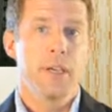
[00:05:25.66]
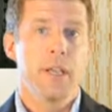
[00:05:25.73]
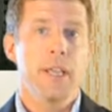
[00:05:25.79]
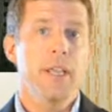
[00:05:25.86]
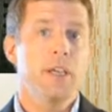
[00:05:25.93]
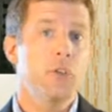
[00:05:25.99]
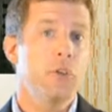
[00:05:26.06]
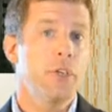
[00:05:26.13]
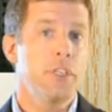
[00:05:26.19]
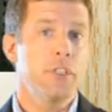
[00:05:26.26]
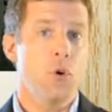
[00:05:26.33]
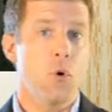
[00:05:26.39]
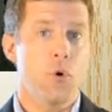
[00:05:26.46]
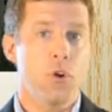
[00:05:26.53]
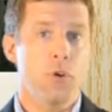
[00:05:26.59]

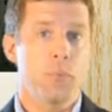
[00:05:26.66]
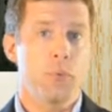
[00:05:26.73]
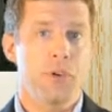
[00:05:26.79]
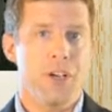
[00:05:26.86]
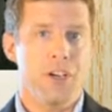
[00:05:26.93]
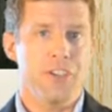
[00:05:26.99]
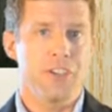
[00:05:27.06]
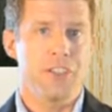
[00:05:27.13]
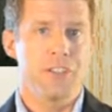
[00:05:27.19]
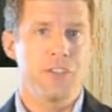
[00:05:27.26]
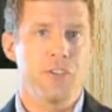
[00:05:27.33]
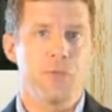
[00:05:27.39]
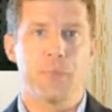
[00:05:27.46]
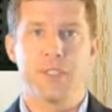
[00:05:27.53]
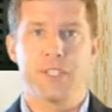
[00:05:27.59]
increased oil production
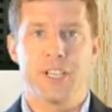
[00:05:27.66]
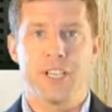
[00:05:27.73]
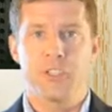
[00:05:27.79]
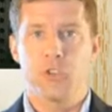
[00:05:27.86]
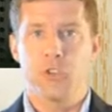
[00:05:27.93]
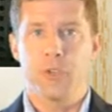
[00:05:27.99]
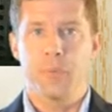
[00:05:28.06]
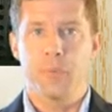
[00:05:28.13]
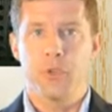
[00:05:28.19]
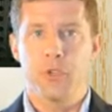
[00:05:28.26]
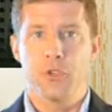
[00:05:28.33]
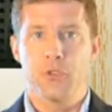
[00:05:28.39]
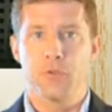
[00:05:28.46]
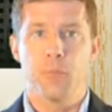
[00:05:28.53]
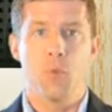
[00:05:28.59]
to potentially
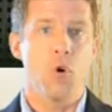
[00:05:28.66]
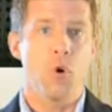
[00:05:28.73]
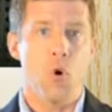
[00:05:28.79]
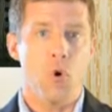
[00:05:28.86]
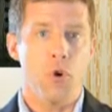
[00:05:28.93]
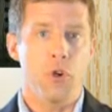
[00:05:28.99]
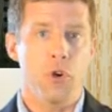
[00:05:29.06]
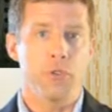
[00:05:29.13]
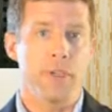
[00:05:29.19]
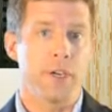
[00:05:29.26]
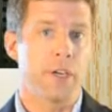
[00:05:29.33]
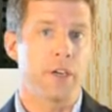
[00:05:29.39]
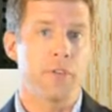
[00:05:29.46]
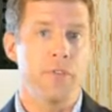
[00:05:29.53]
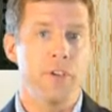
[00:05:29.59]
produce more oil
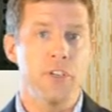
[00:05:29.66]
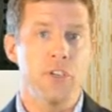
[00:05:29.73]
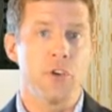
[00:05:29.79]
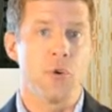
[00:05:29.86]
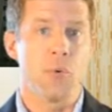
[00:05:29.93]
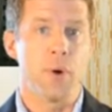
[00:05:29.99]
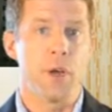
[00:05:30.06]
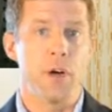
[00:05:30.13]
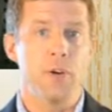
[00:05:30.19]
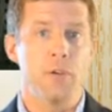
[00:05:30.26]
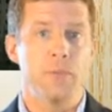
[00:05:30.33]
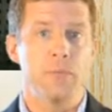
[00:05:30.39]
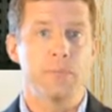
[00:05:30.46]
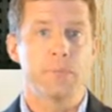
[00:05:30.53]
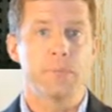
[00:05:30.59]
than a conventional
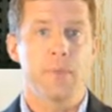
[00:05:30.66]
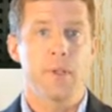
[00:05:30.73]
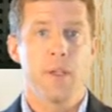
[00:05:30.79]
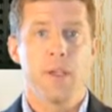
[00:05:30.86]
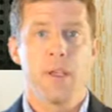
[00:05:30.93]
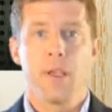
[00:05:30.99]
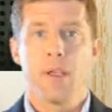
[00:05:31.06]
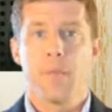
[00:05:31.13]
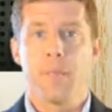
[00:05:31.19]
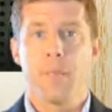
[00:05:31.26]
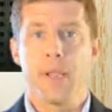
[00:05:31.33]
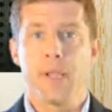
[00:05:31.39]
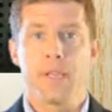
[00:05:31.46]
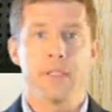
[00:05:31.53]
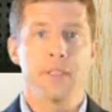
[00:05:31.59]
well,
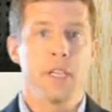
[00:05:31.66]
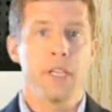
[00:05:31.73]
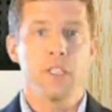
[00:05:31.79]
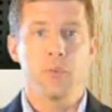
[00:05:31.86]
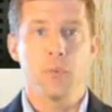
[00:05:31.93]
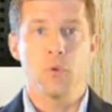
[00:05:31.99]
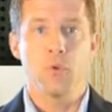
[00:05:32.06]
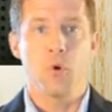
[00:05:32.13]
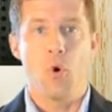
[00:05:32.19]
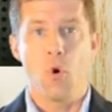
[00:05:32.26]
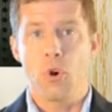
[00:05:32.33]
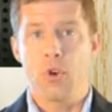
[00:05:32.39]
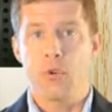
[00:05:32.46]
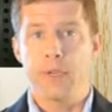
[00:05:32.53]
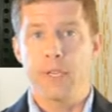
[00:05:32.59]
make accessible
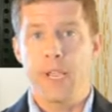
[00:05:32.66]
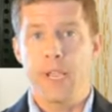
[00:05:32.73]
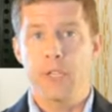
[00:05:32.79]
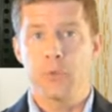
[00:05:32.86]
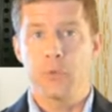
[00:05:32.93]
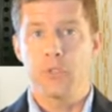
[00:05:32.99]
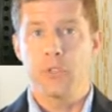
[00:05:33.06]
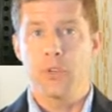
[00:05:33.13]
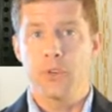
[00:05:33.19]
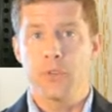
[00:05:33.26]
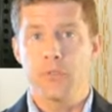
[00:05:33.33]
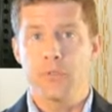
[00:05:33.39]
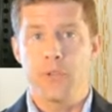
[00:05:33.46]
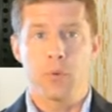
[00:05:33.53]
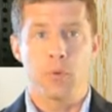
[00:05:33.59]
oil and gas
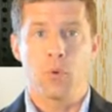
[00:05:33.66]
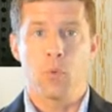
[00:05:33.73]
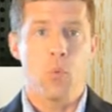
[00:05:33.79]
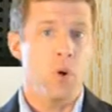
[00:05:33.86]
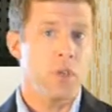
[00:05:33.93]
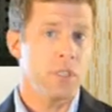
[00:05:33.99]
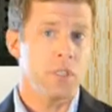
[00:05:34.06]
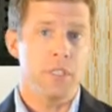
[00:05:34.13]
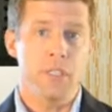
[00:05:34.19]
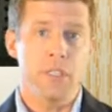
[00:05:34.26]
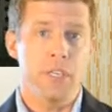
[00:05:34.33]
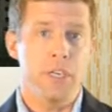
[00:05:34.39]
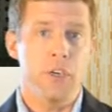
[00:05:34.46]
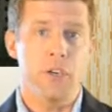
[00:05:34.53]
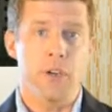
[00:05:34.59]
reserves that were once
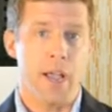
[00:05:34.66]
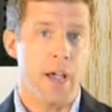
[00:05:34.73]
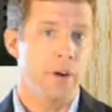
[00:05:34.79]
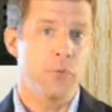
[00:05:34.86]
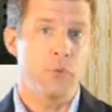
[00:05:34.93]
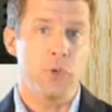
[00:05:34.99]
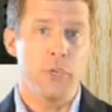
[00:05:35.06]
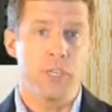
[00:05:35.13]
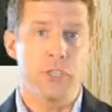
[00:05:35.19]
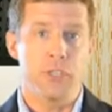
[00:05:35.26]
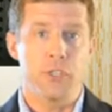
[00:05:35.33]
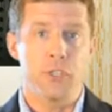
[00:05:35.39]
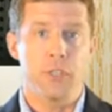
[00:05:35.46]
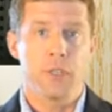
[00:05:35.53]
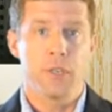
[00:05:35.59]
considered out of
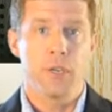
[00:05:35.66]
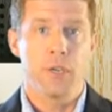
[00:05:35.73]
reach,